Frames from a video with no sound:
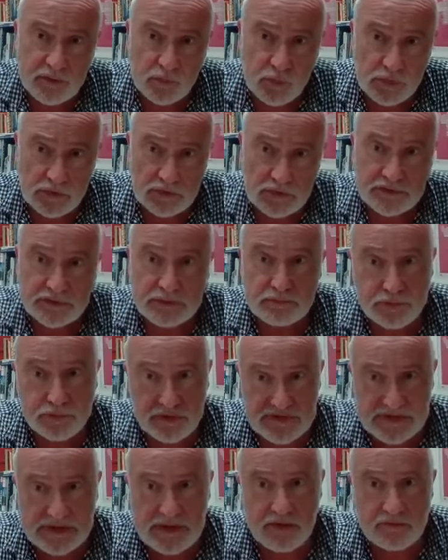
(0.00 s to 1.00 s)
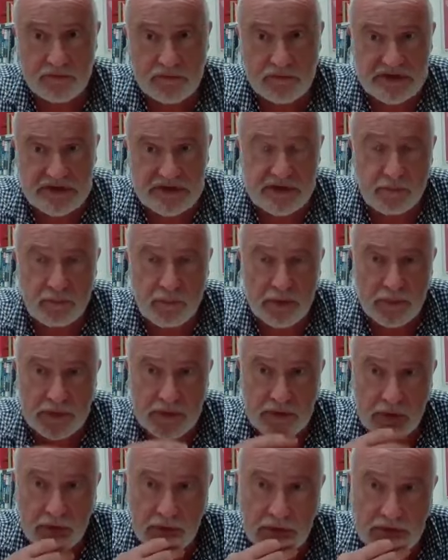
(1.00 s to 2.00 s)
the world and put together a
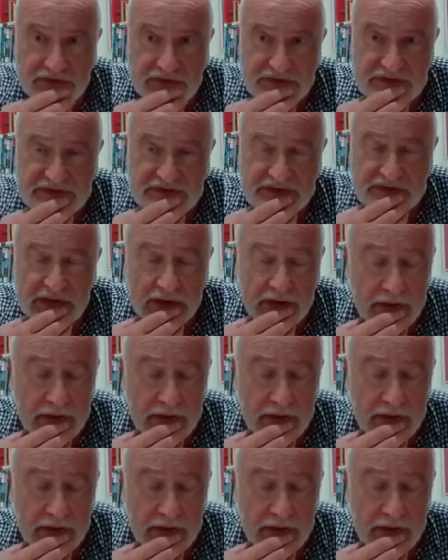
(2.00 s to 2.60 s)
supplement on Hutcheson.